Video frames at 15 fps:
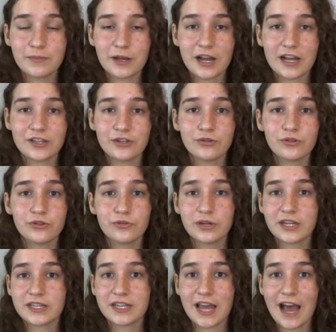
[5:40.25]
because you do
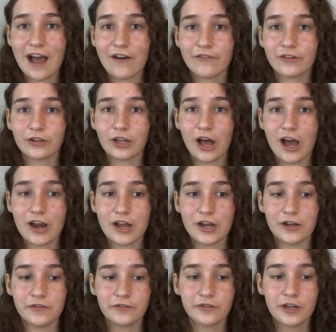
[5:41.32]
need to have a lot
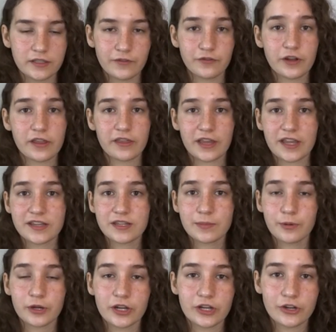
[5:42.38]
of different things to
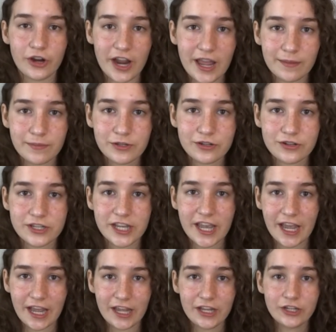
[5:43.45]
put in your hamster's
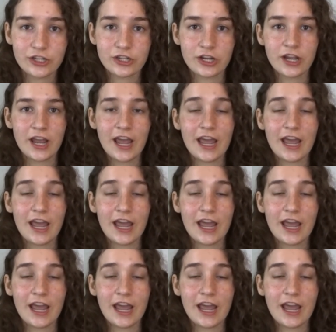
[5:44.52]
cage,